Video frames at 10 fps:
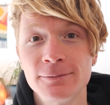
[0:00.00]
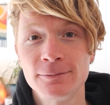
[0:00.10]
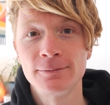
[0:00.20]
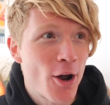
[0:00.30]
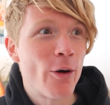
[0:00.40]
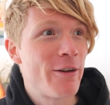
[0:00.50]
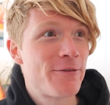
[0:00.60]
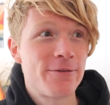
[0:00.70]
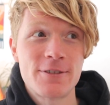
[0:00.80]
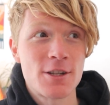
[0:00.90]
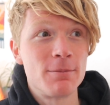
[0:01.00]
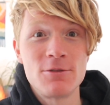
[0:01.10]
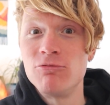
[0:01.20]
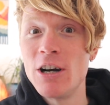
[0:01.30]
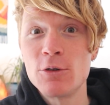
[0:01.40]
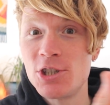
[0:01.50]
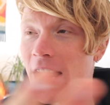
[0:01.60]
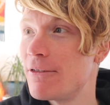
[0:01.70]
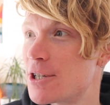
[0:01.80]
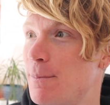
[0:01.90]
You never know if some real
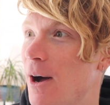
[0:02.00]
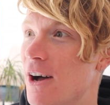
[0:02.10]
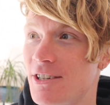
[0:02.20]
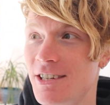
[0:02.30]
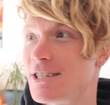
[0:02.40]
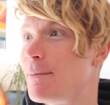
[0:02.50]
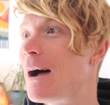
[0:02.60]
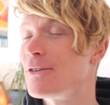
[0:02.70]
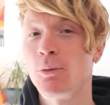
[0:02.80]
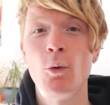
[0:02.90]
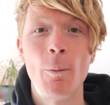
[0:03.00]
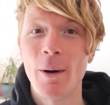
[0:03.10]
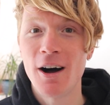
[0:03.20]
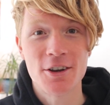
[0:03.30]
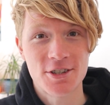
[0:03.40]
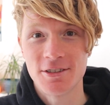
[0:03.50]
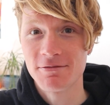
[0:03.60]
generous person is about to walk past